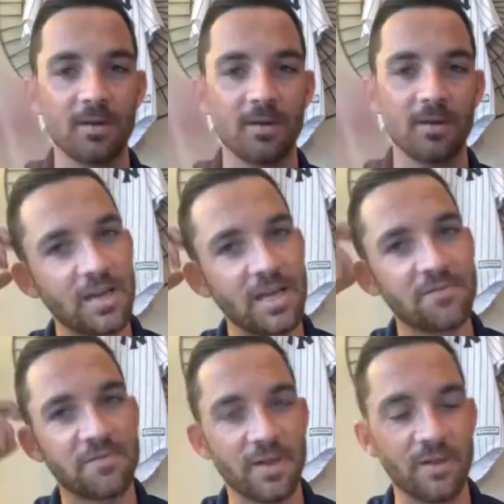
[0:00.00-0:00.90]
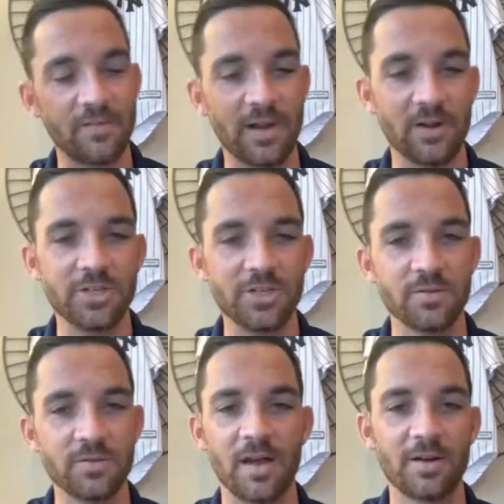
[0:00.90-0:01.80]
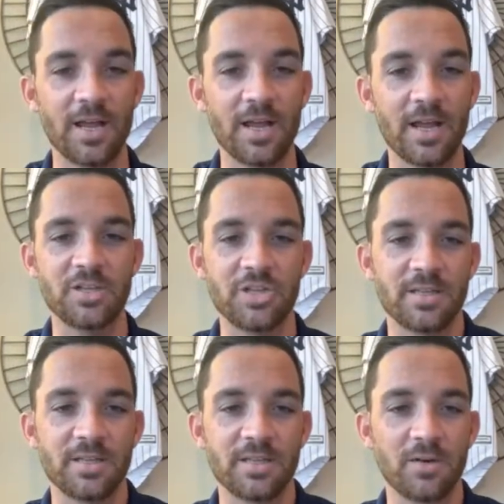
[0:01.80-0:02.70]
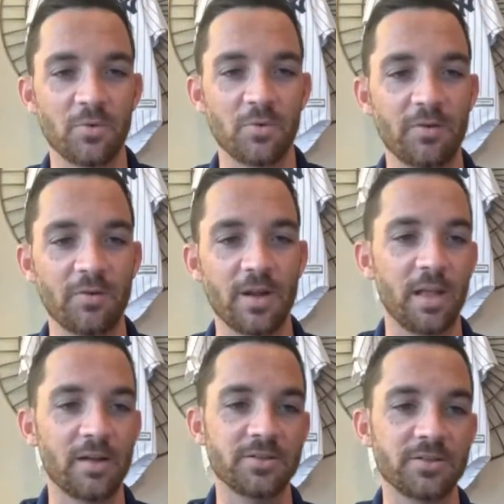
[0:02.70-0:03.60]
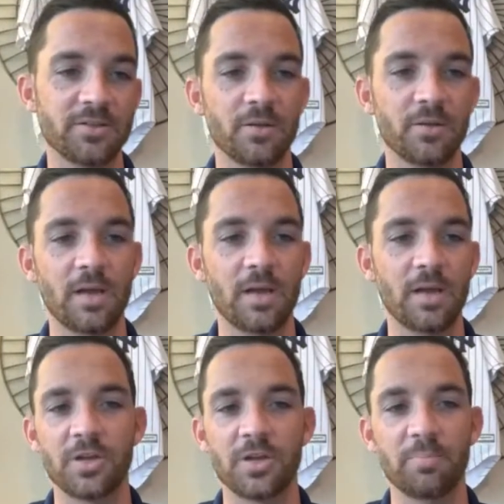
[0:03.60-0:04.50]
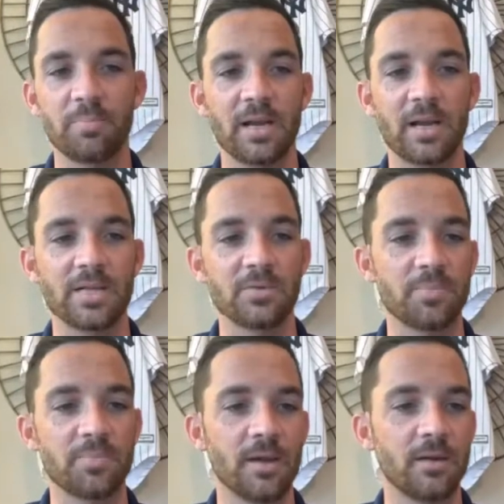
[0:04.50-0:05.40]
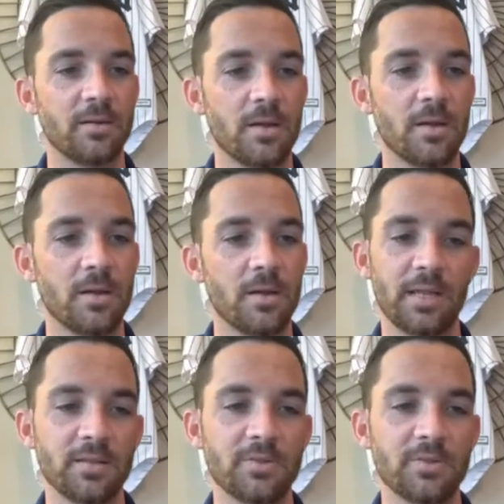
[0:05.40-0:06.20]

If Aaron Jones got hurt, AJ Dillon would be a great player. So you got to try to pick guys with upside late in the draft.